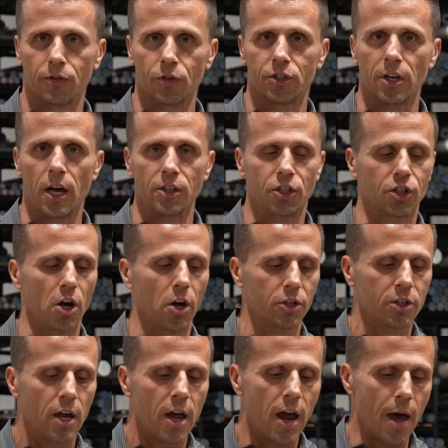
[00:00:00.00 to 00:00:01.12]
size
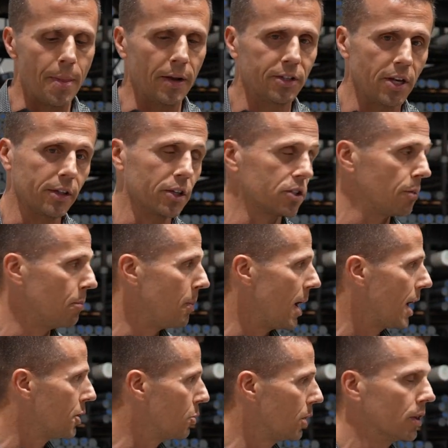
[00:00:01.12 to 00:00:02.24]
chunks, and then take this and
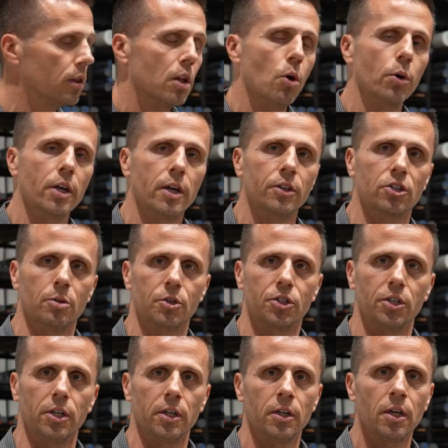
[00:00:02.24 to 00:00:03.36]
manually load it into the
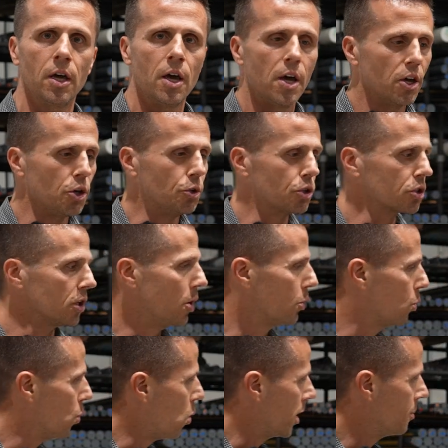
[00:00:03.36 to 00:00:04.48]
machine. You just load
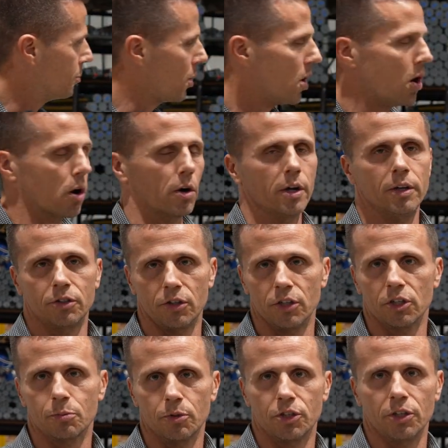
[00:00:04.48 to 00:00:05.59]
one bar into
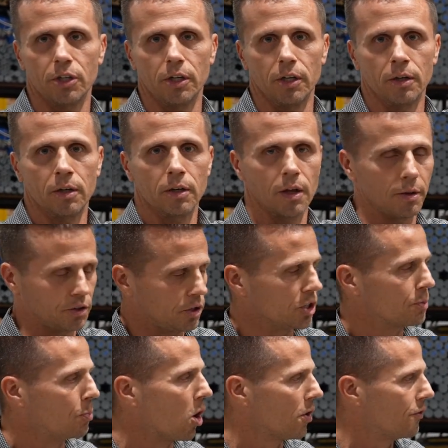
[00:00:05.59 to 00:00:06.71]
this machine, into
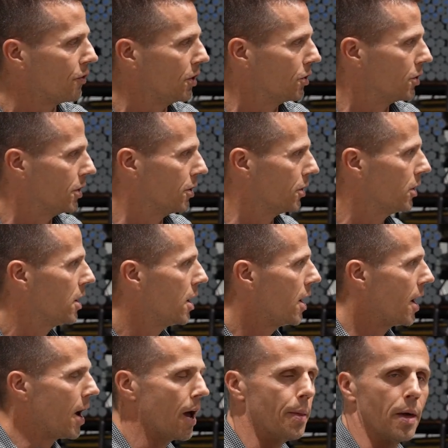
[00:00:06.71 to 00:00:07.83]
this bar feeder here,
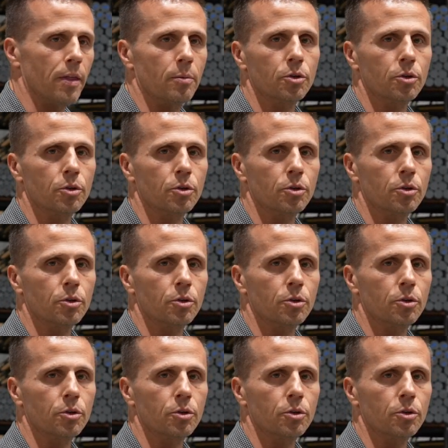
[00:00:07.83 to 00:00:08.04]
and then the